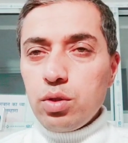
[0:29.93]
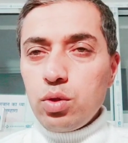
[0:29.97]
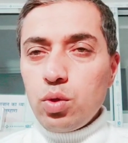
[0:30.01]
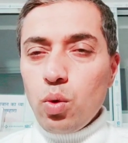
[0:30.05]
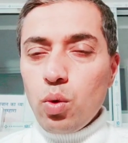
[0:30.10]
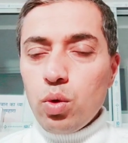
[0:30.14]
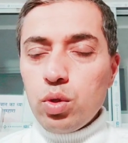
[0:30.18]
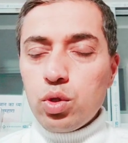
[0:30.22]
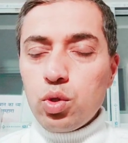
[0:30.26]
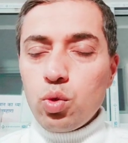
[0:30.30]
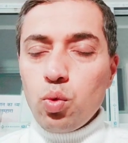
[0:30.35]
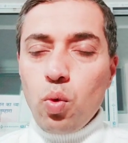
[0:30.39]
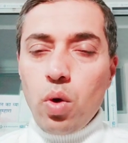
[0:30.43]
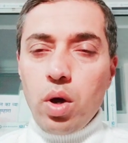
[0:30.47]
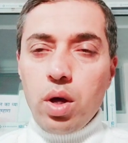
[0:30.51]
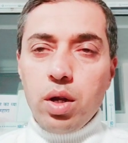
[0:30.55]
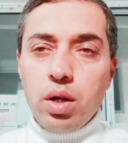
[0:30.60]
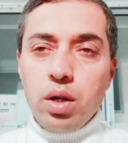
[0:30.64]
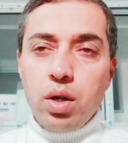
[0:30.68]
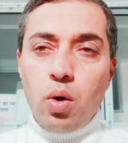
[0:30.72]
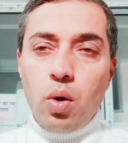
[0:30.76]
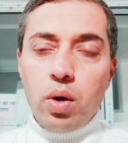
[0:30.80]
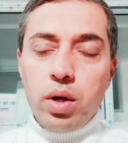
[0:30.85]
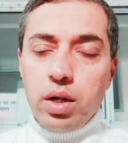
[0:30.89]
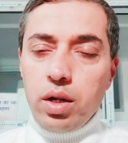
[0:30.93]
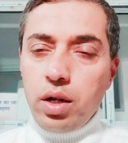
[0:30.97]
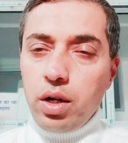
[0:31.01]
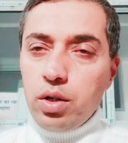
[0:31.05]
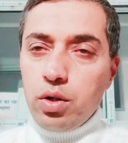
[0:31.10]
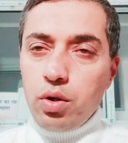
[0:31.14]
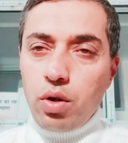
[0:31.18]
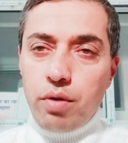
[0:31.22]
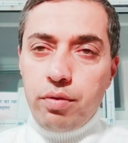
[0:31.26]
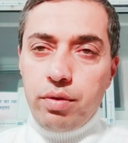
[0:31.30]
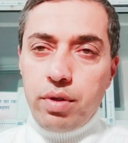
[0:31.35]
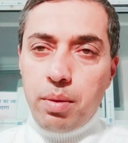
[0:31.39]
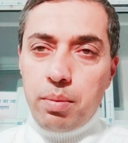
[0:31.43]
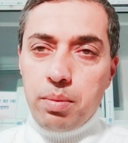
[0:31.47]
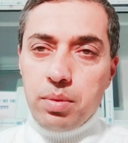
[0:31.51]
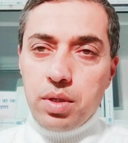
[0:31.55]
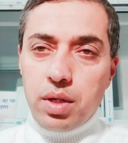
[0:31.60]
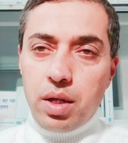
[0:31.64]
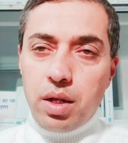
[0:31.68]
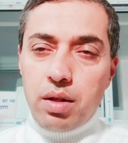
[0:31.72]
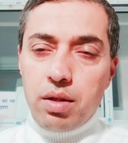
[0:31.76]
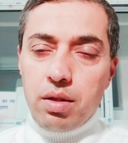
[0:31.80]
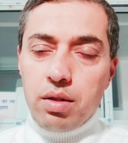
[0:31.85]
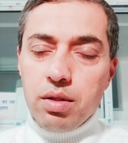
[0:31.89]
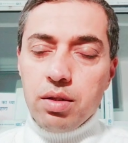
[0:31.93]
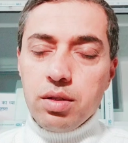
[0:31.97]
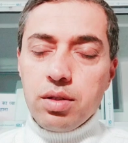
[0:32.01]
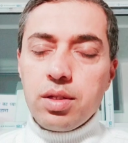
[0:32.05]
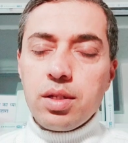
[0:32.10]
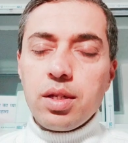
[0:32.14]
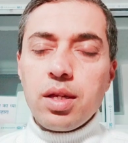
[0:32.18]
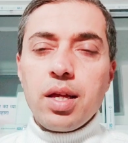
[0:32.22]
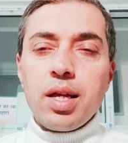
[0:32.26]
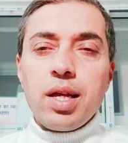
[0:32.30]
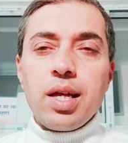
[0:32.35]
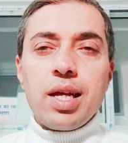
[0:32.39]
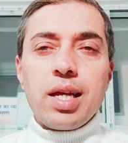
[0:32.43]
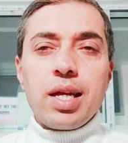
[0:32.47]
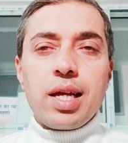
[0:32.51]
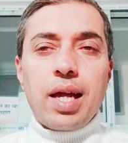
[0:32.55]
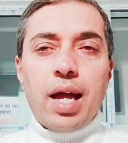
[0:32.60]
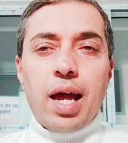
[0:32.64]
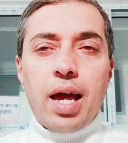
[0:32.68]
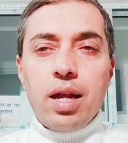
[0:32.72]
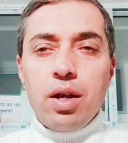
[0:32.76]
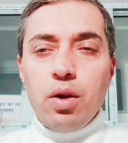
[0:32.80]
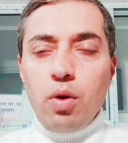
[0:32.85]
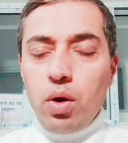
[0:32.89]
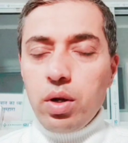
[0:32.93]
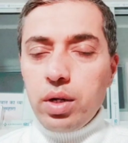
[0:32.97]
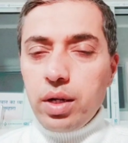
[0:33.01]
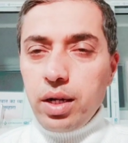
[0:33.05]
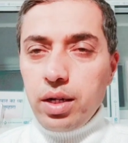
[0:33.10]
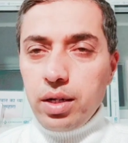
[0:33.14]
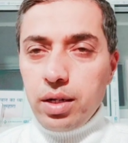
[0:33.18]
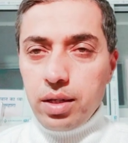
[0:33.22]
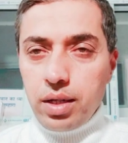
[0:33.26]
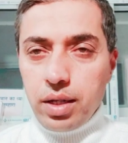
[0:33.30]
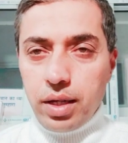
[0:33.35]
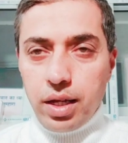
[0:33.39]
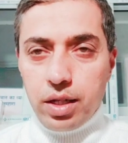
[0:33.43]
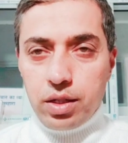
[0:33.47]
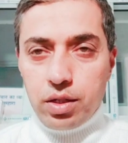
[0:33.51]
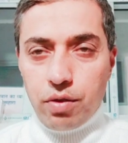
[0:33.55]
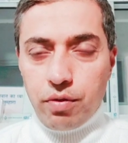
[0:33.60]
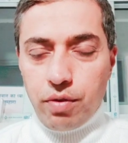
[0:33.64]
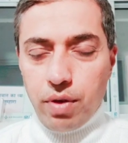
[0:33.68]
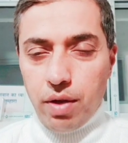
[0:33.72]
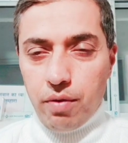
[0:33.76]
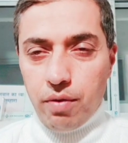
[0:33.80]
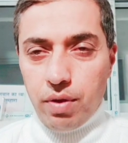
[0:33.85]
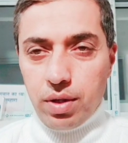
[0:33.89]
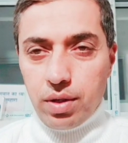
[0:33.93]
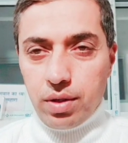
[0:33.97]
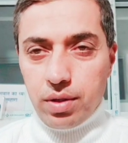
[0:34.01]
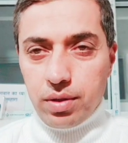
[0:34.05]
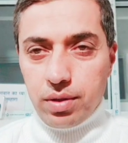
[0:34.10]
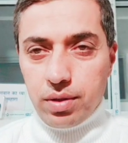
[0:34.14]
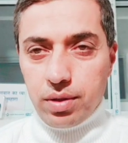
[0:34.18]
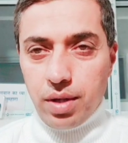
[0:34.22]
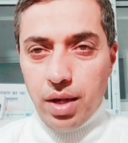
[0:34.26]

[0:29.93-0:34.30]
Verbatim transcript: those who are not in control of themselves cannot enter the gates of heaven.